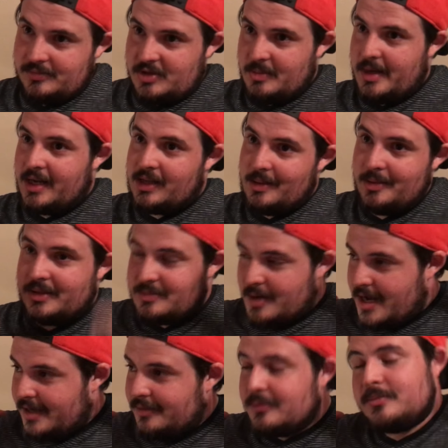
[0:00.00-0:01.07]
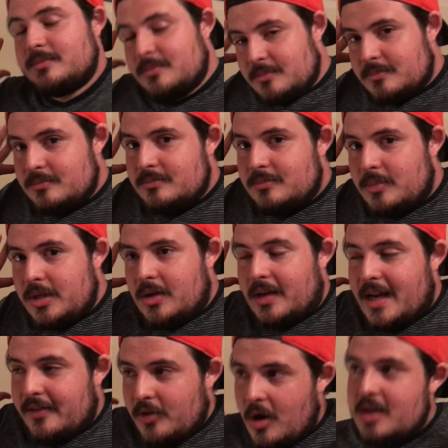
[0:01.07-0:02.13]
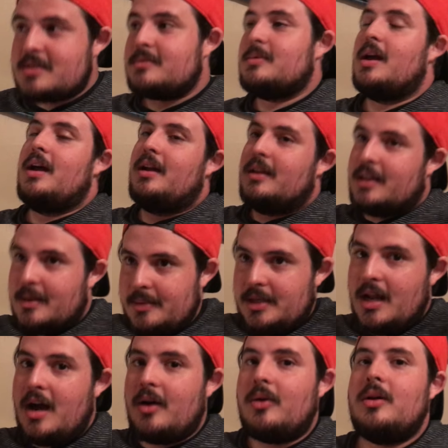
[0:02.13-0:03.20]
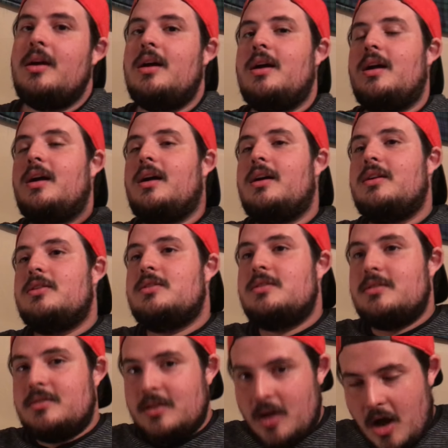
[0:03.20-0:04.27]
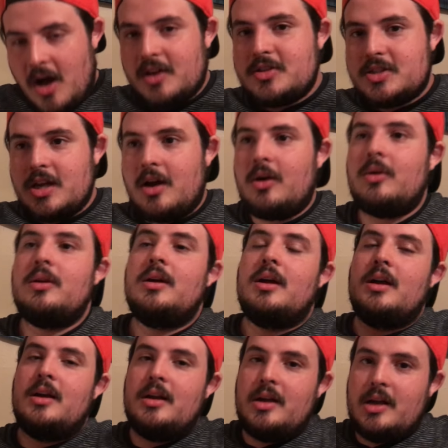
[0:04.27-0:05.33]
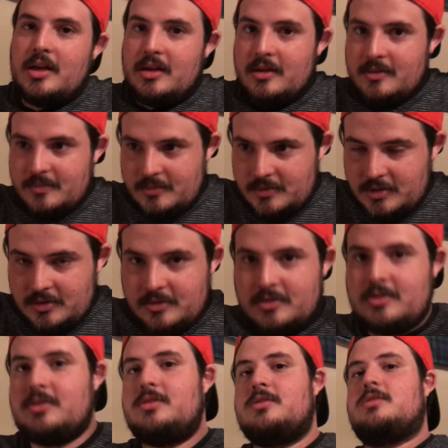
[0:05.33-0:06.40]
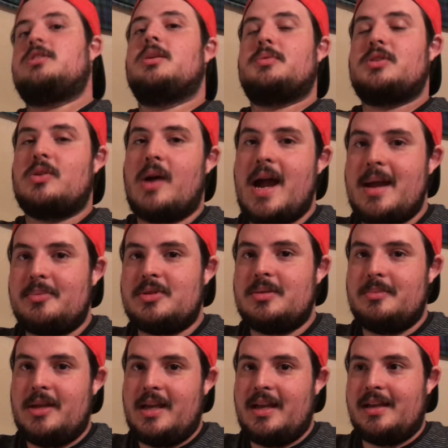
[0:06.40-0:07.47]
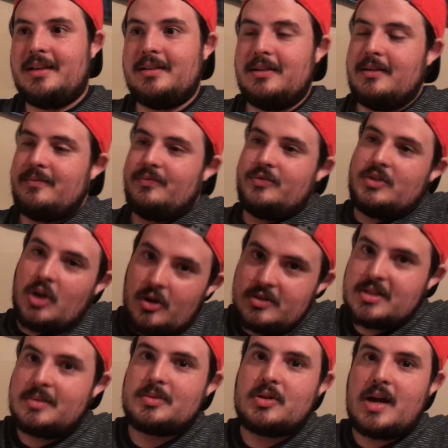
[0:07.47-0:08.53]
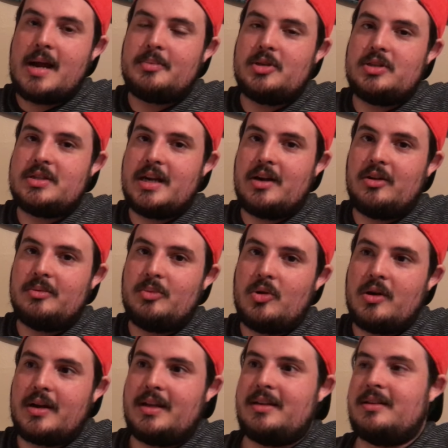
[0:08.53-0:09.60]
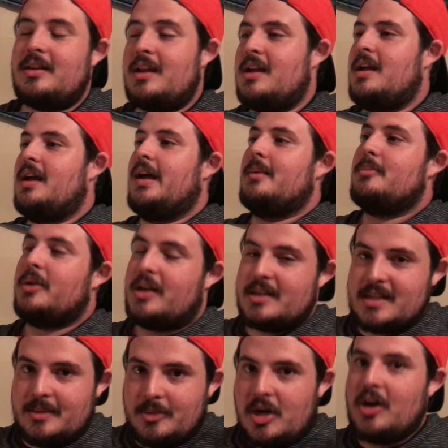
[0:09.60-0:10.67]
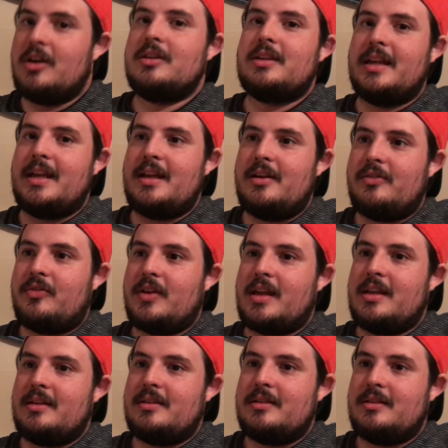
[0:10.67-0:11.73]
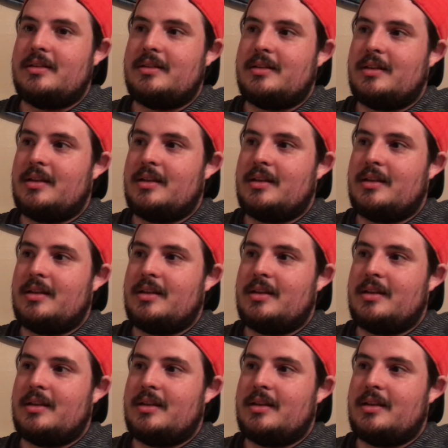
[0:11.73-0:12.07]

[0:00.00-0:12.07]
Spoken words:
Jermaine Clement's mine, but you can have yours. Let me know. Also, subscribe to me. Don't subscribe to Gerald Morgan, because I'm currently in a freaking